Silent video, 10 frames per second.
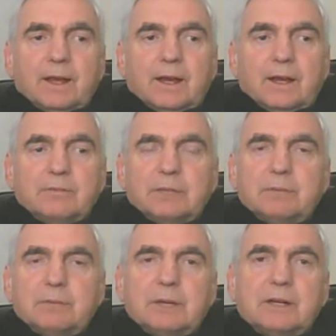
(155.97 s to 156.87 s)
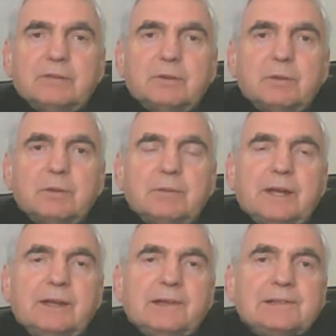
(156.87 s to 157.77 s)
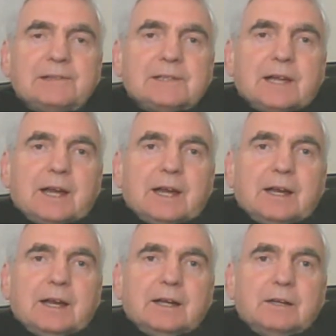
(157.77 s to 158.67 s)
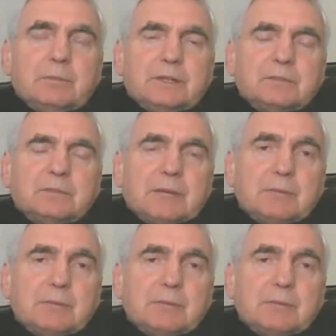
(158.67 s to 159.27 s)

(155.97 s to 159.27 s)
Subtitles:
I've been a bugger for women. But